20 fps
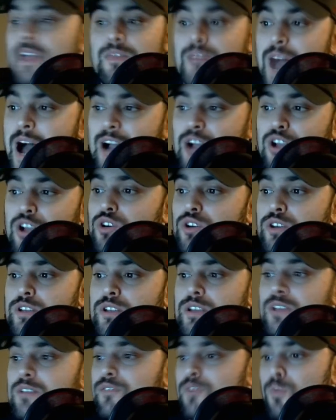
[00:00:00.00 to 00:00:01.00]
Not
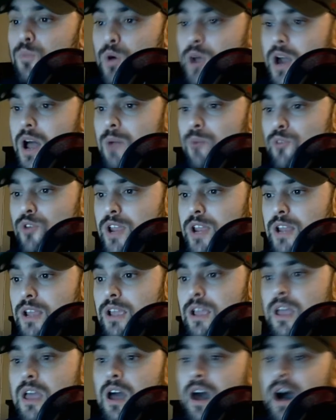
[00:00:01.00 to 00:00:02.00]
good from what I'm reading.